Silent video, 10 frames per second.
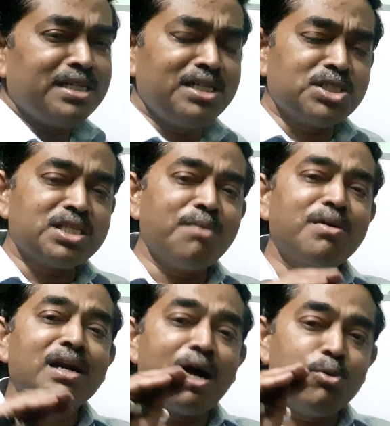It is
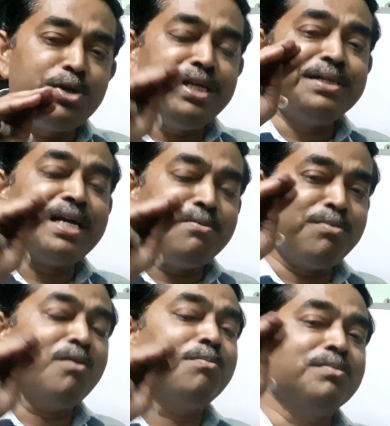some cloudy
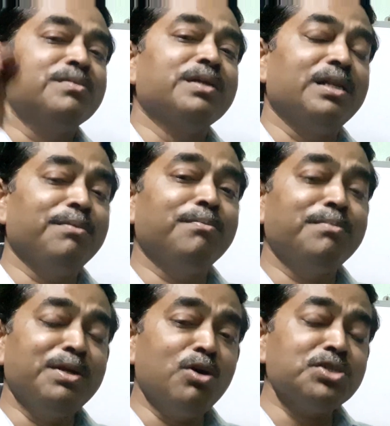type of,
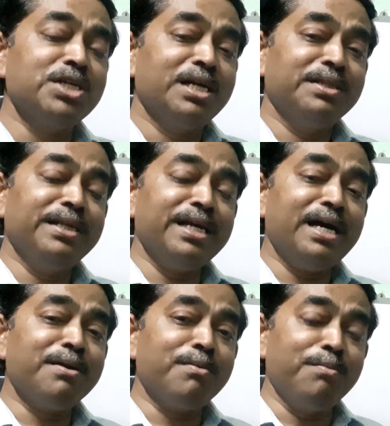because they
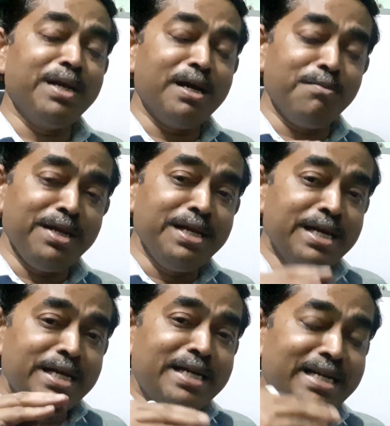are becoming
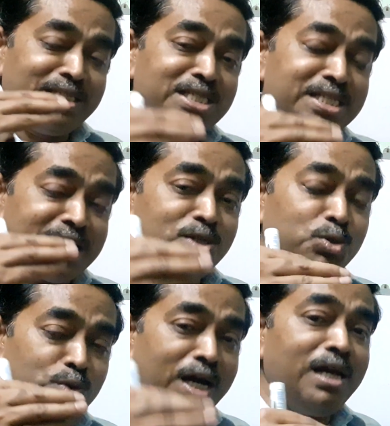
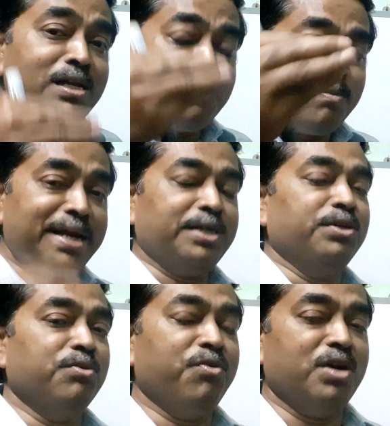resistant to the
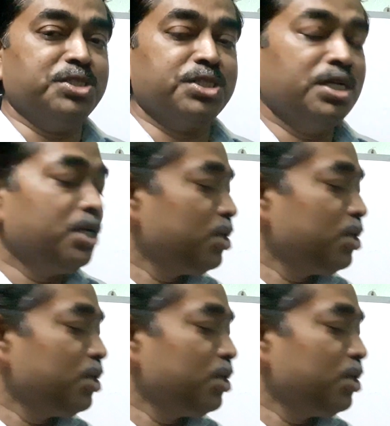bacteriophage.